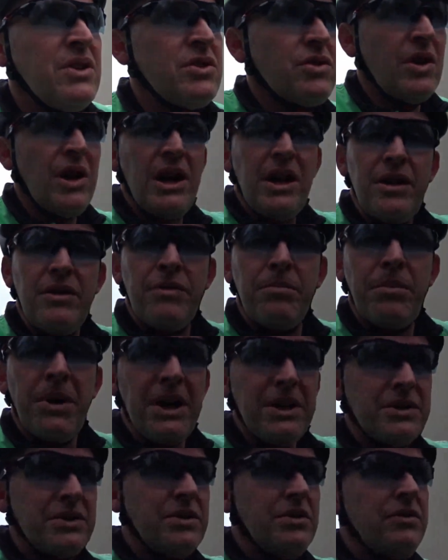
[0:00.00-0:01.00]
So the
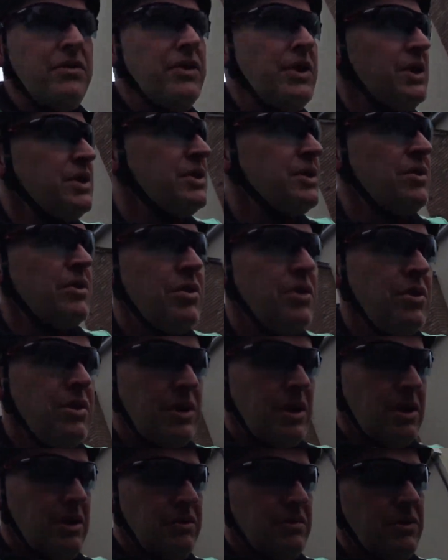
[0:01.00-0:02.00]
handlebars so far so good.
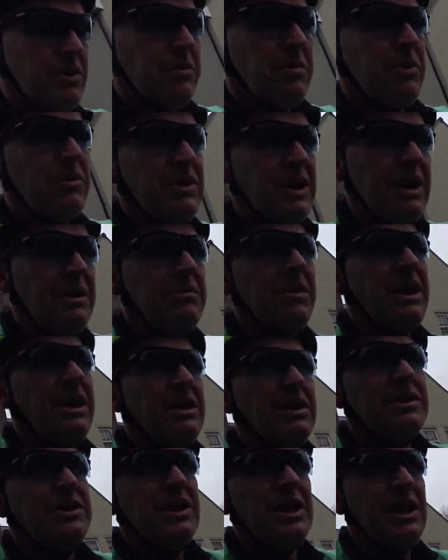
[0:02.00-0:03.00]
Been about nine
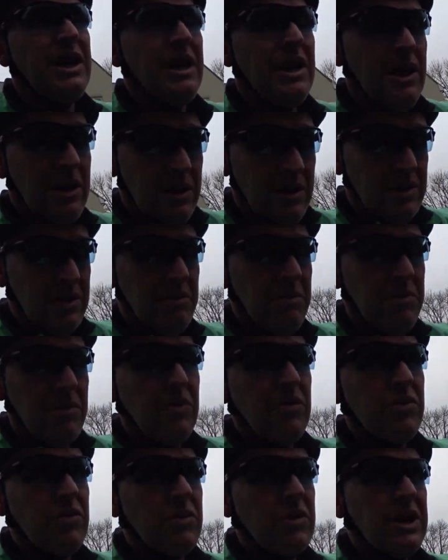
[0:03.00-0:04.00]
miles. Seems to be
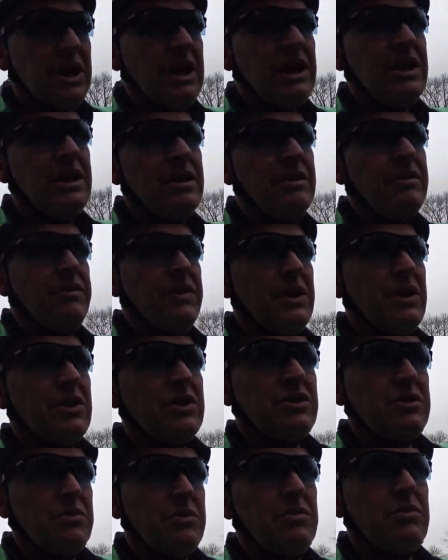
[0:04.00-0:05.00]
going okay.
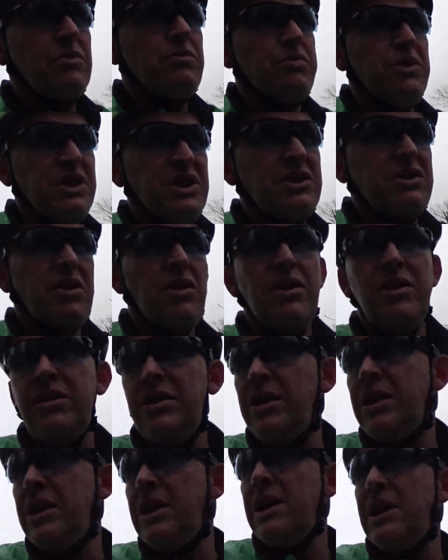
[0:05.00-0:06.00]
Feels pretty solid.
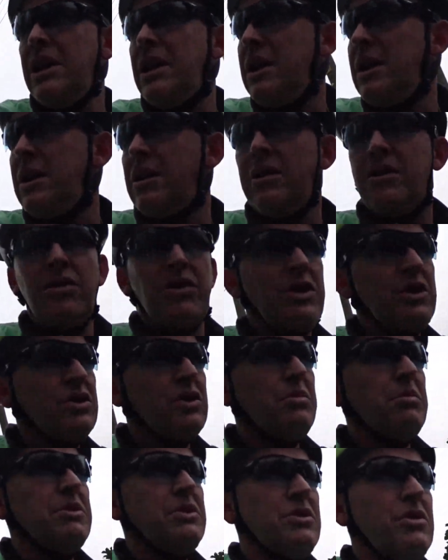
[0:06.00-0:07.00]
Nothing's
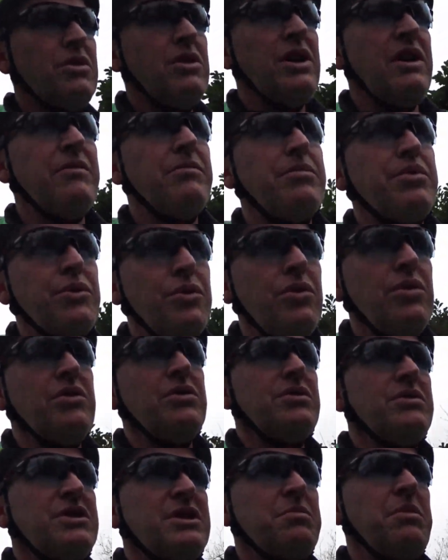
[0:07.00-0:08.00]
coming down. They haven't
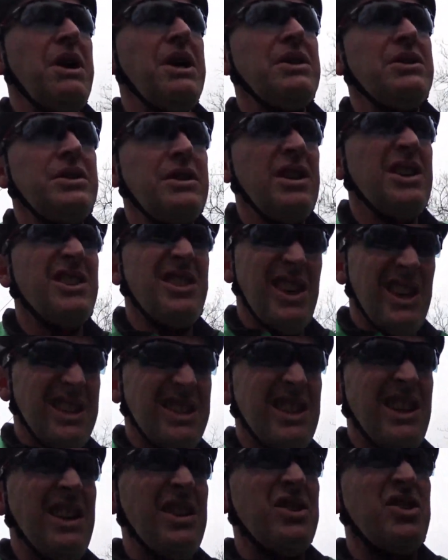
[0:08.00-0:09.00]
broken, smashed. Because the thing is,
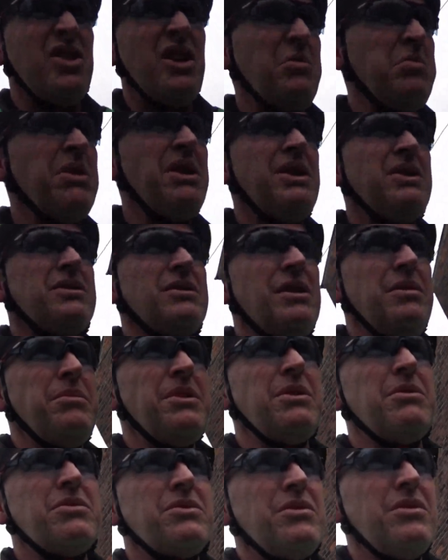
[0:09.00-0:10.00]
they're only cheap these. I
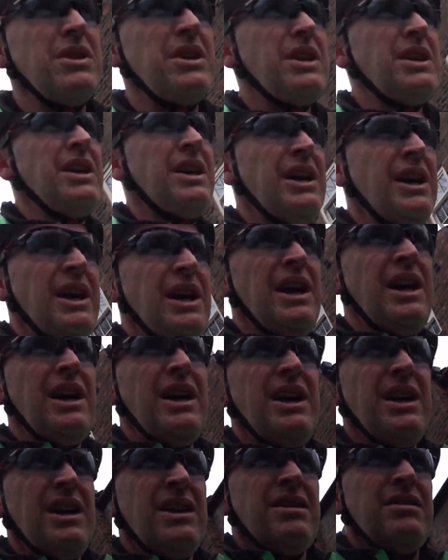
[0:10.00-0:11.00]
mean, it was only
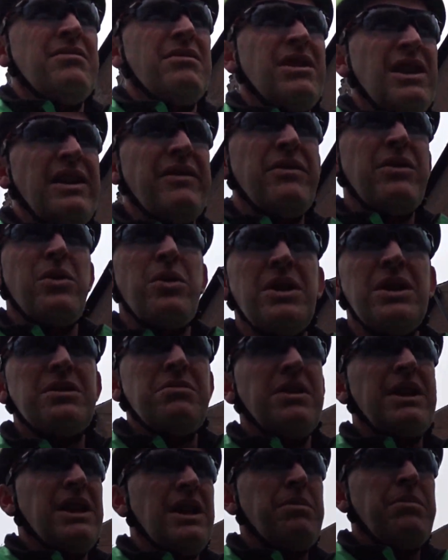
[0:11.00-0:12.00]
11 quid
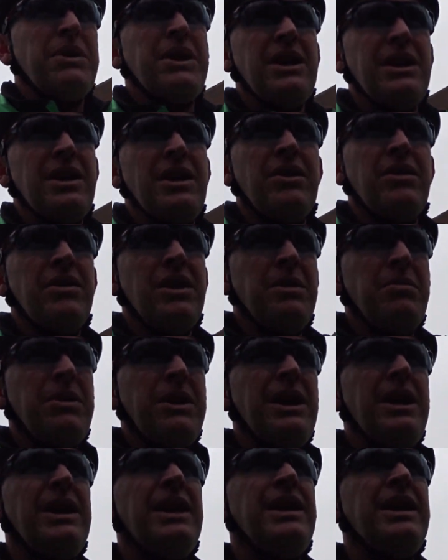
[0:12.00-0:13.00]
something like that here, paid on
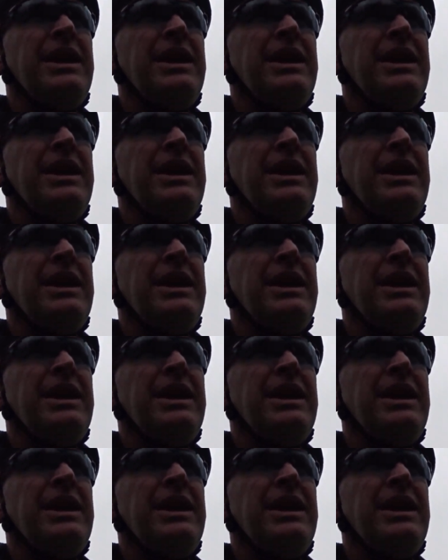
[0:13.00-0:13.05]
eBay.